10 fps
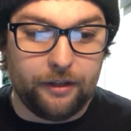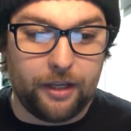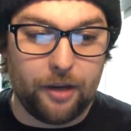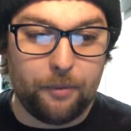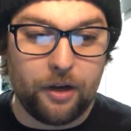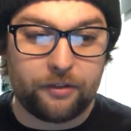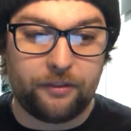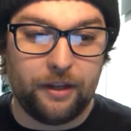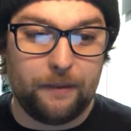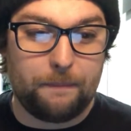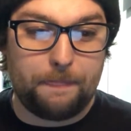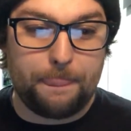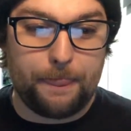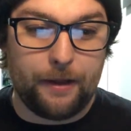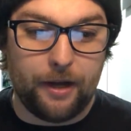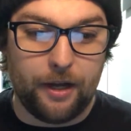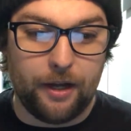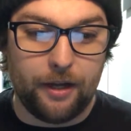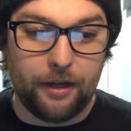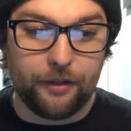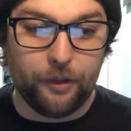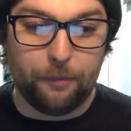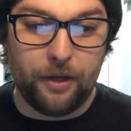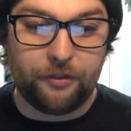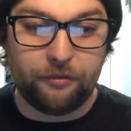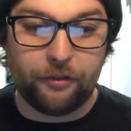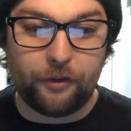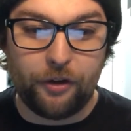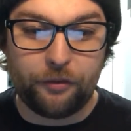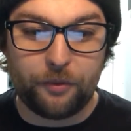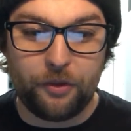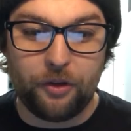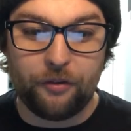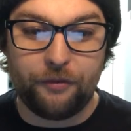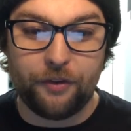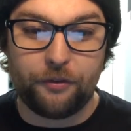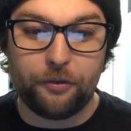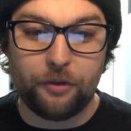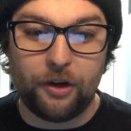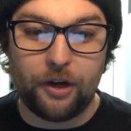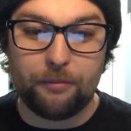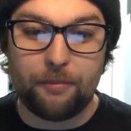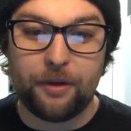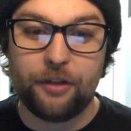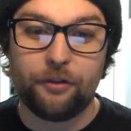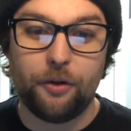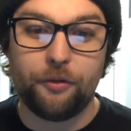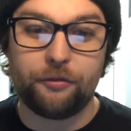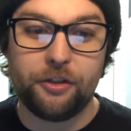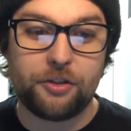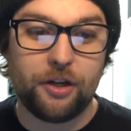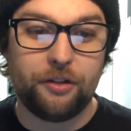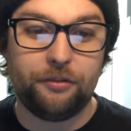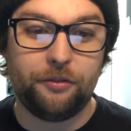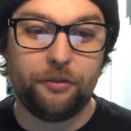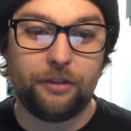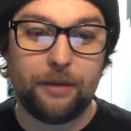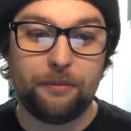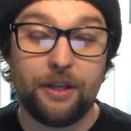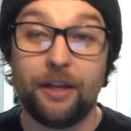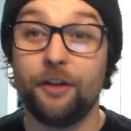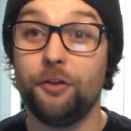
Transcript: Get amongst it. You're buzzing reverse when you go to fifth too hard. My buddy's 03 truck used to do the same thing.